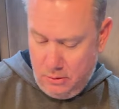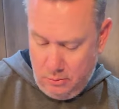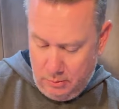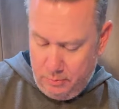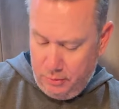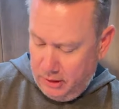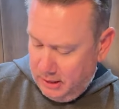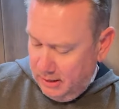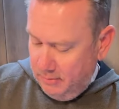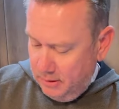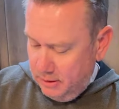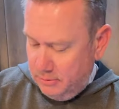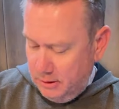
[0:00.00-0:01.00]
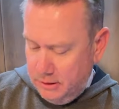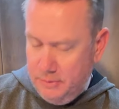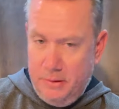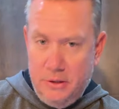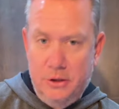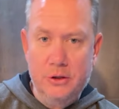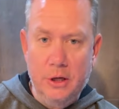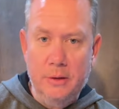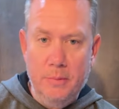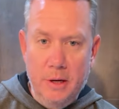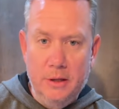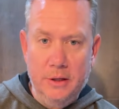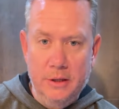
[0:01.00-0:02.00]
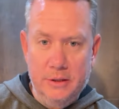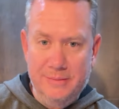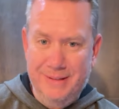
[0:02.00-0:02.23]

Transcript: When Brie gave me this recipe, she's like, make this.